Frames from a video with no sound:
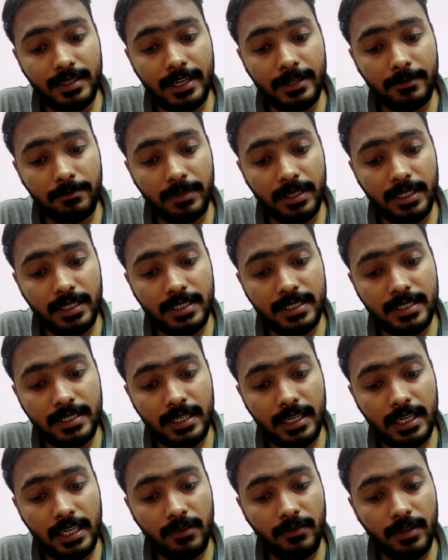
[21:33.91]
that means
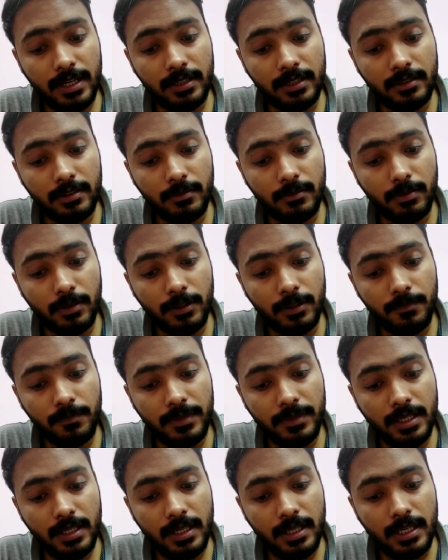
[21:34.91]
a vector
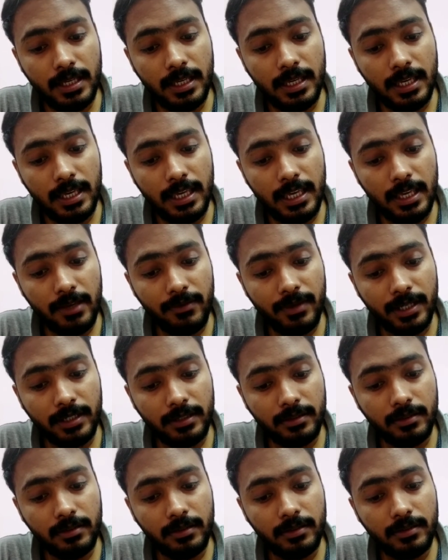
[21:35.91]
upon a
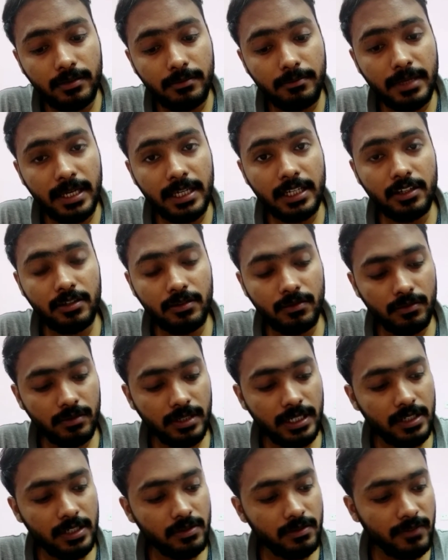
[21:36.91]
vector magnitude, right?